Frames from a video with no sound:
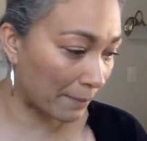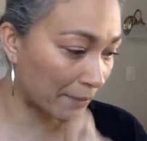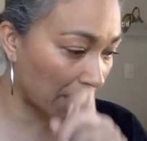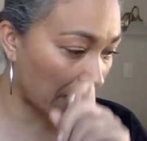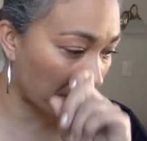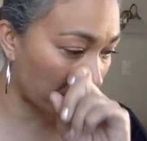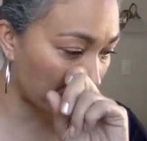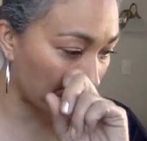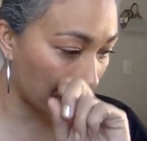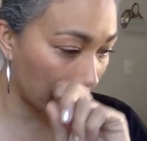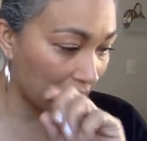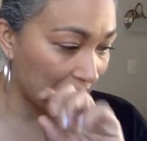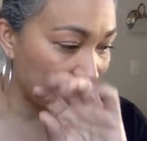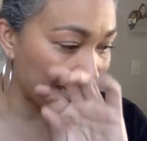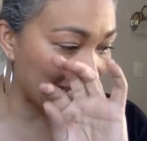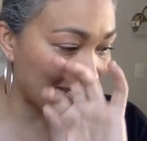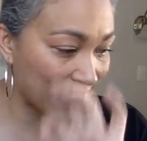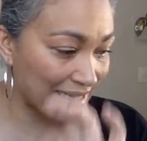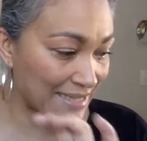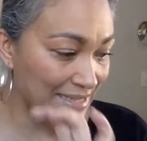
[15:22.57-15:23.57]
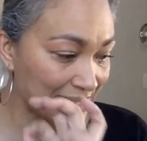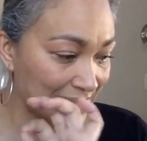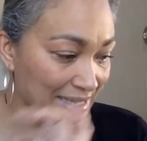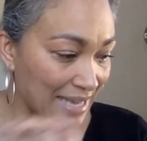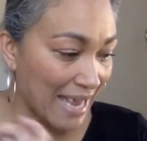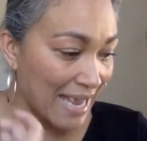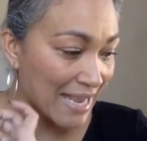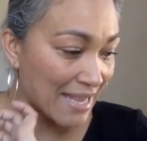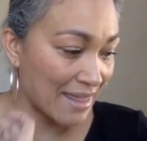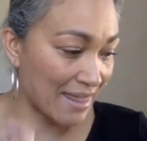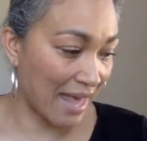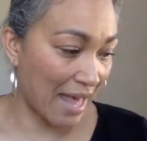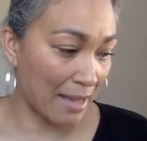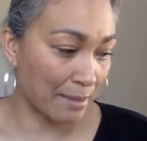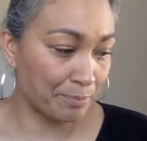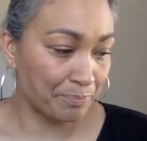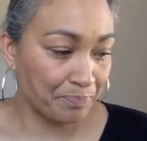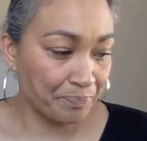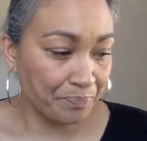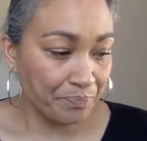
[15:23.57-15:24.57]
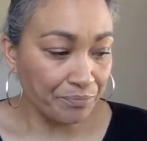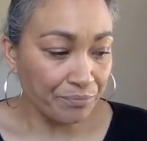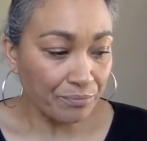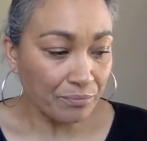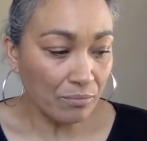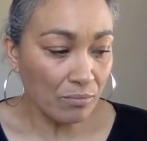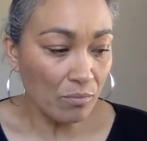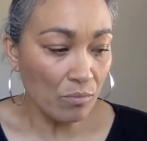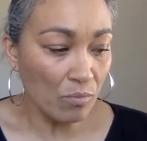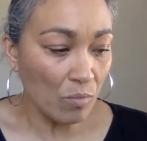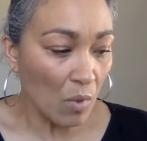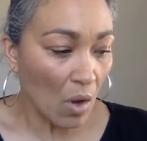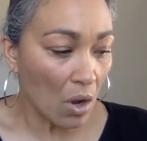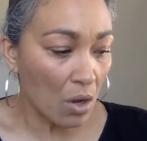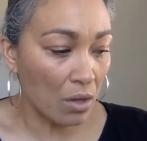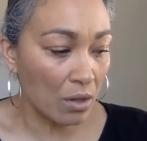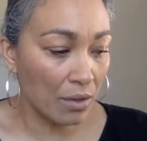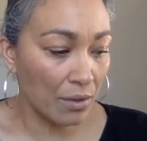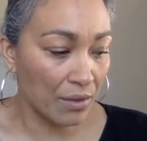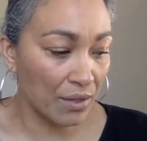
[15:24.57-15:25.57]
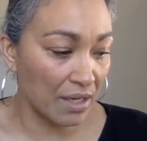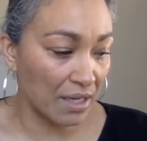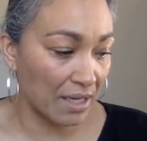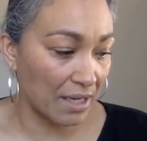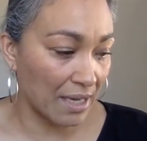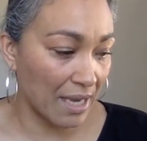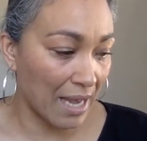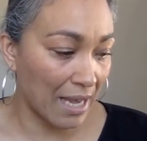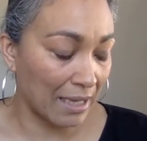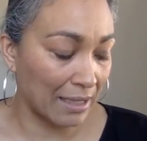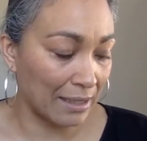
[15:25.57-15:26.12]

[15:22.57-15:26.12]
Now, in saying that, the